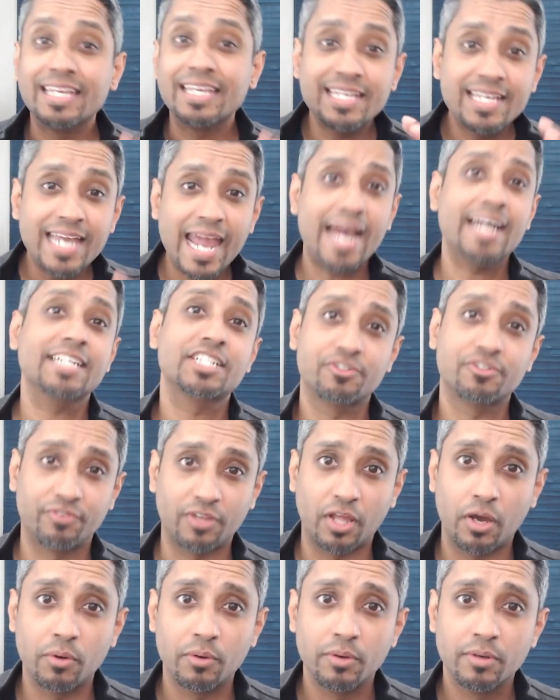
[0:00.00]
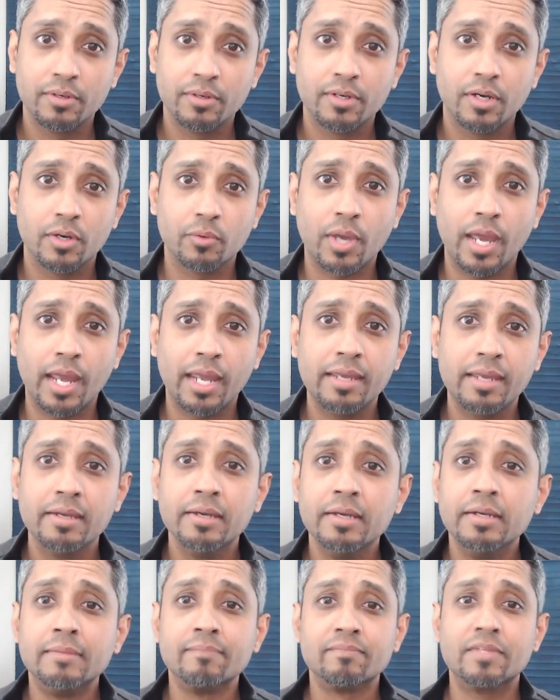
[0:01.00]
Cash flow, okay?
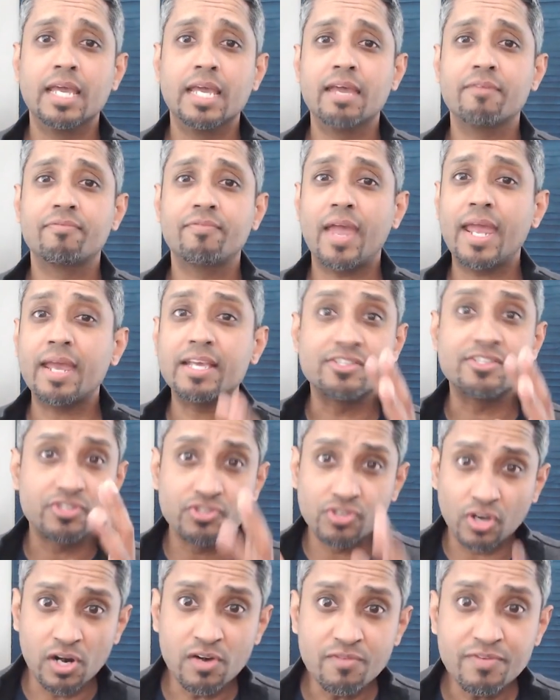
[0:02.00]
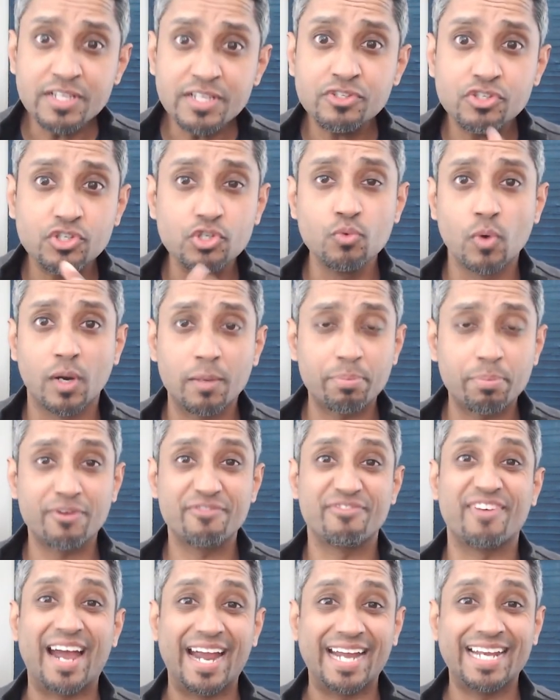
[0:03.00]
If a service you are
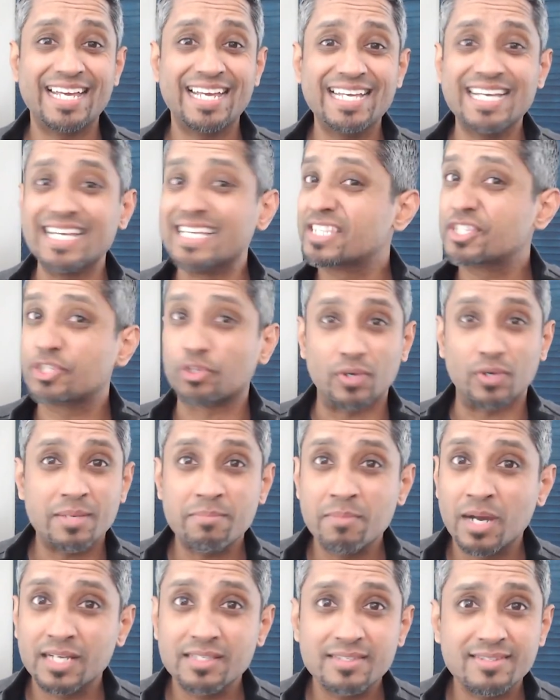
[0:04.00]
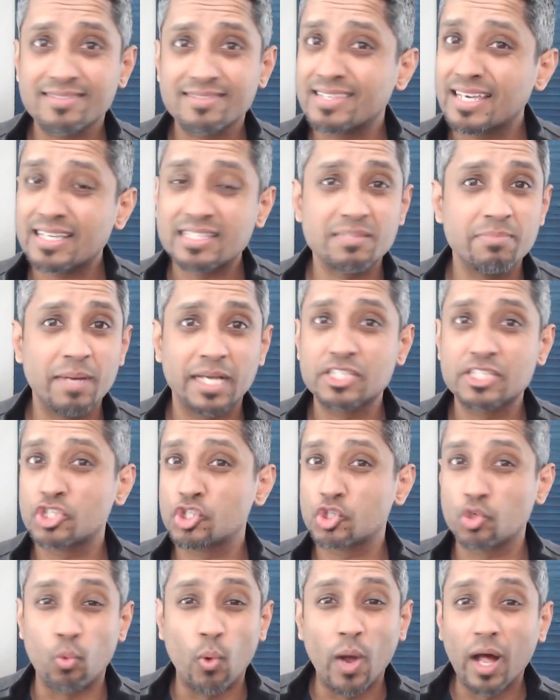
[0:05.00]
providing is 3 months, 6 months,
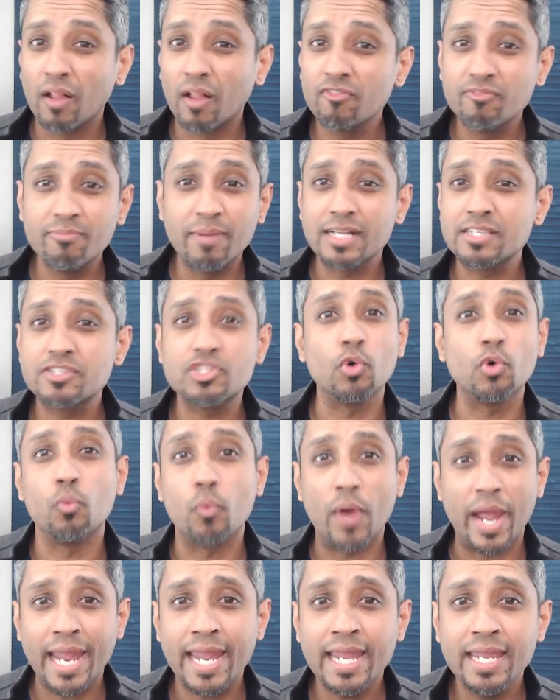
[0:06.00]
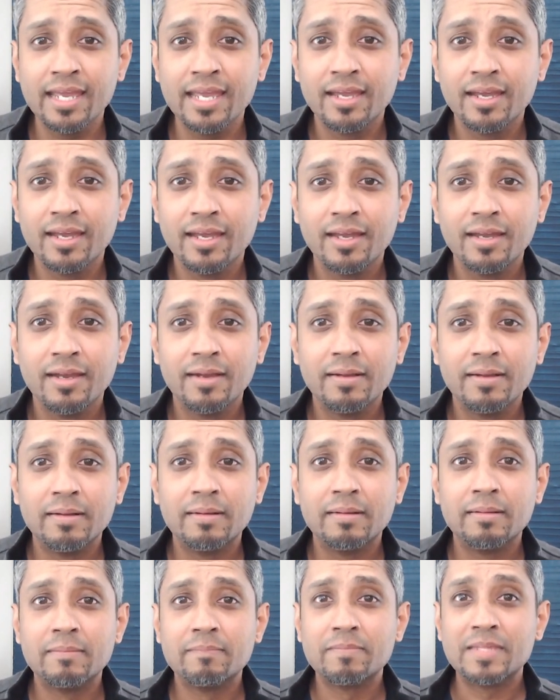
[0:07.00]
12 months away,
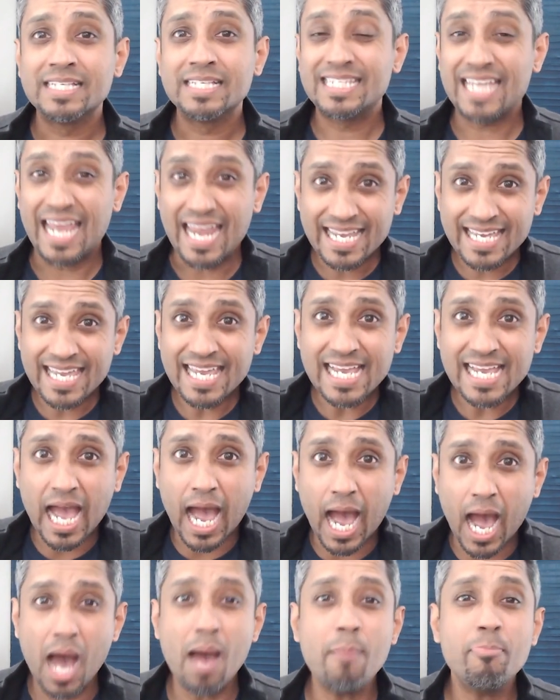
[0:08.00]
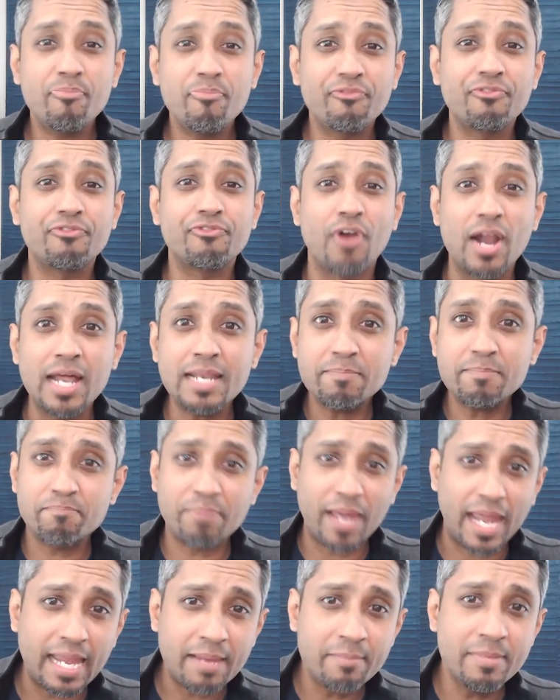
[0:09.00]
taking upfront
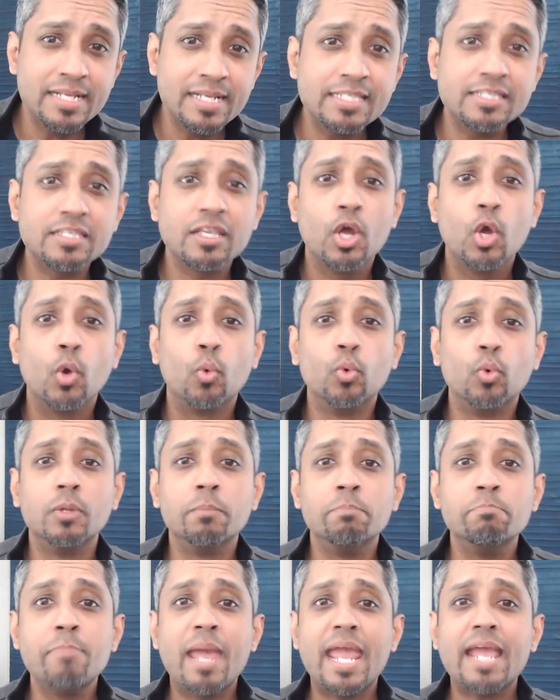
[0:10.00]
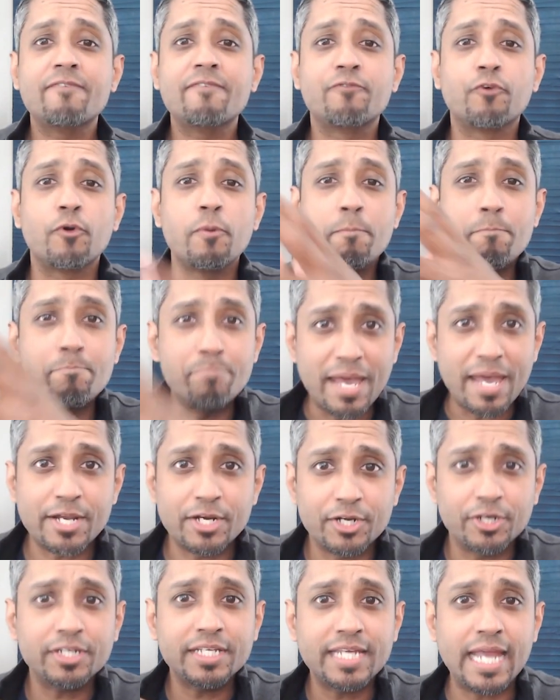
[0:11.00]
payments will make for
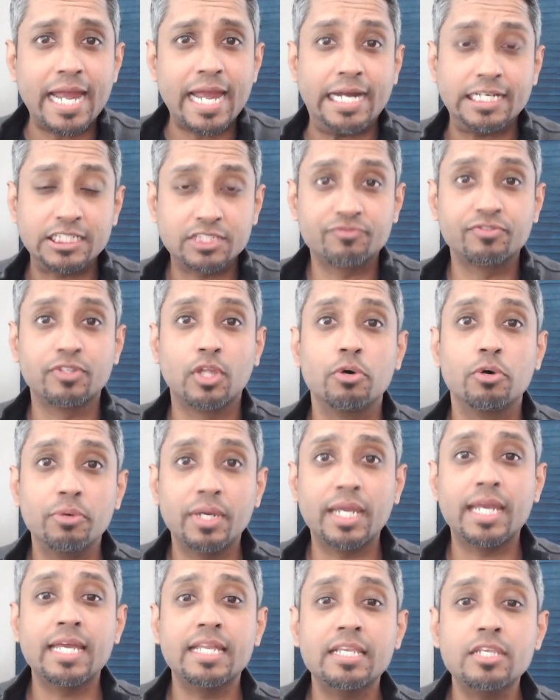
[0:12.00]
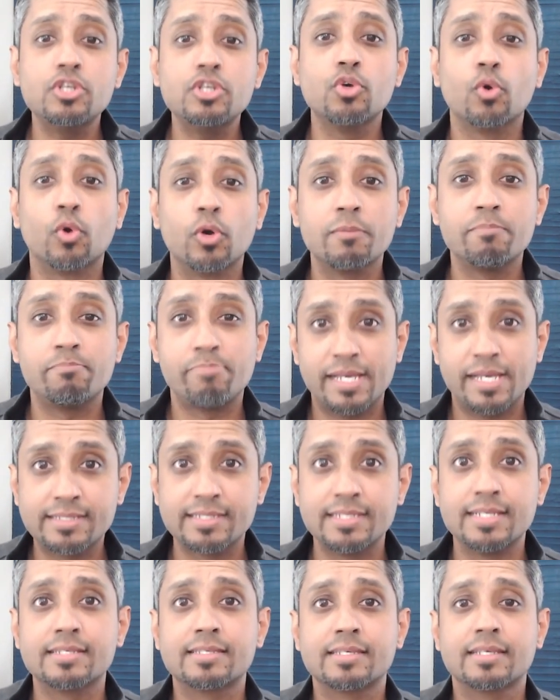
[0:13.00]
better cash flow in your
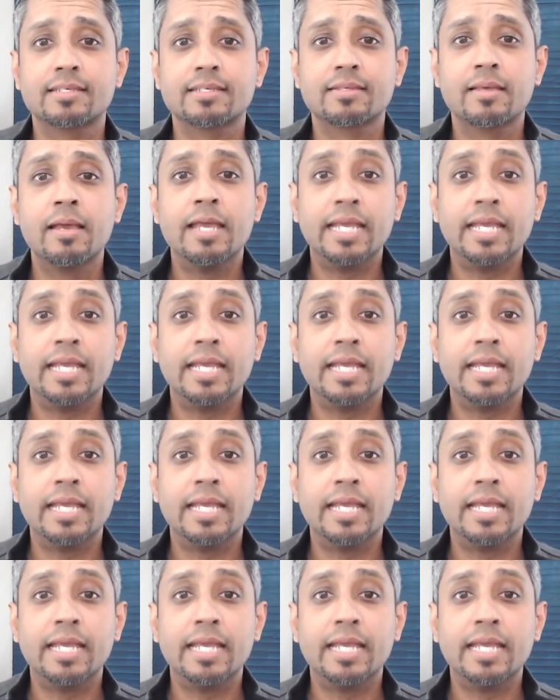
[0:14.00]
business.